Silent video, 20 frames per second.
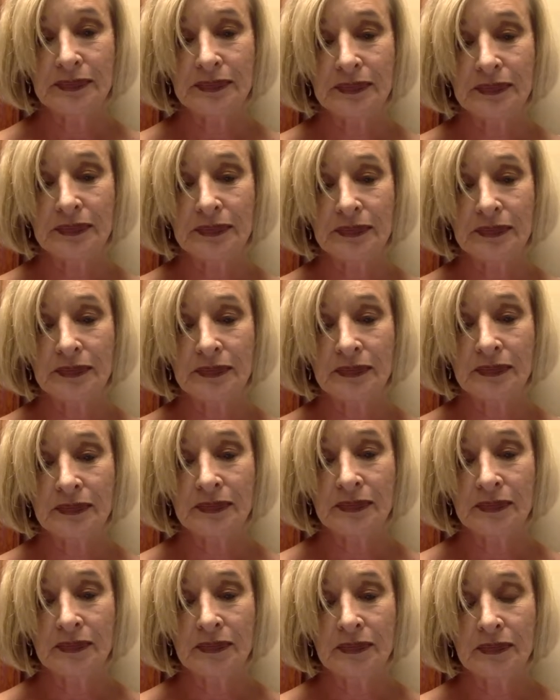
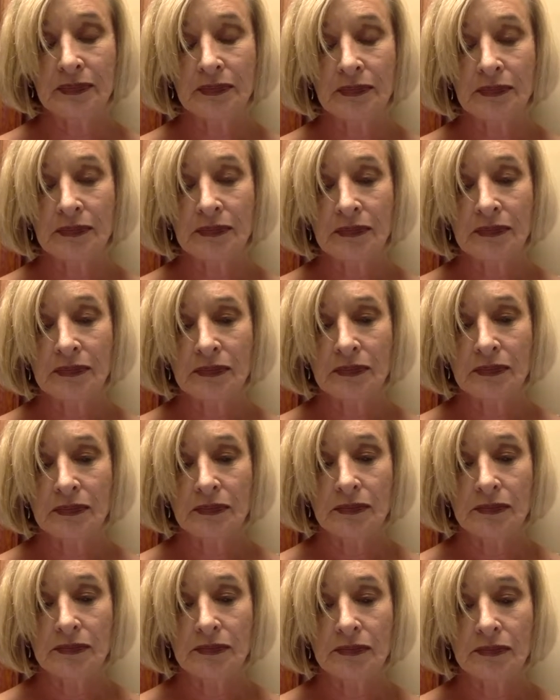
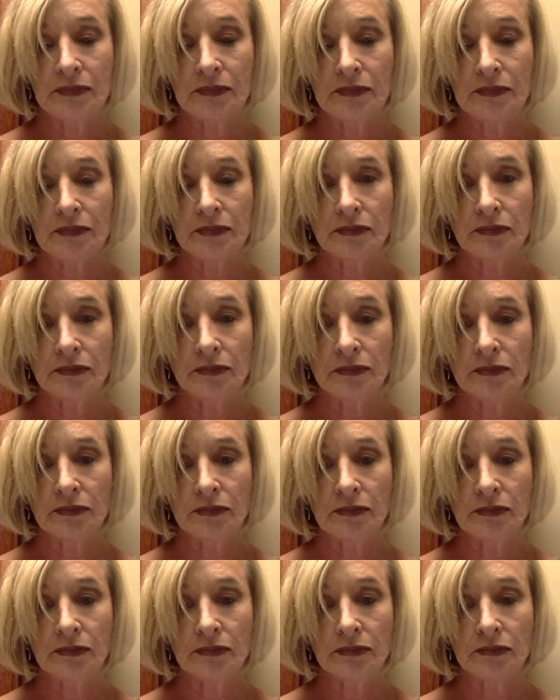
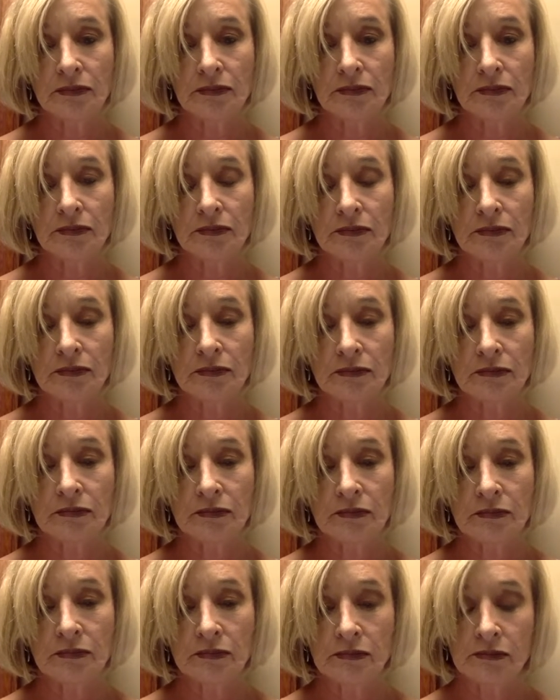
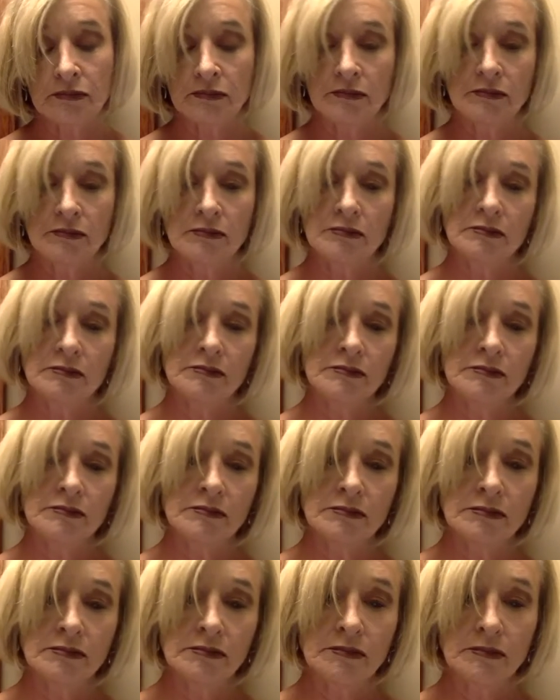
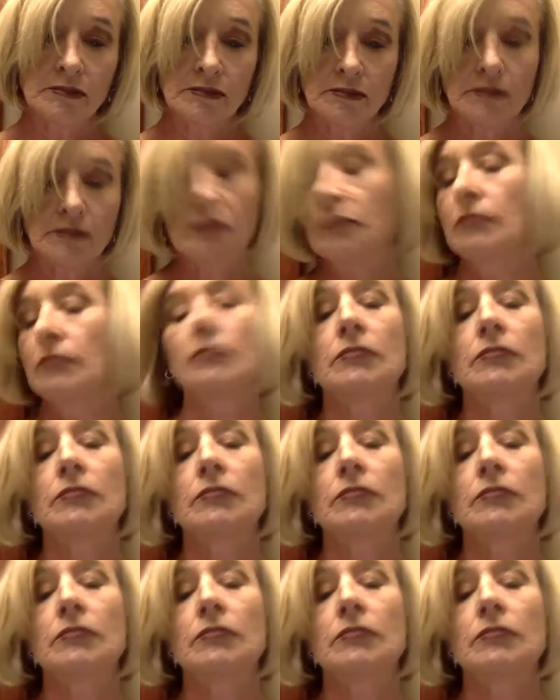No words are spoken by the person on screen.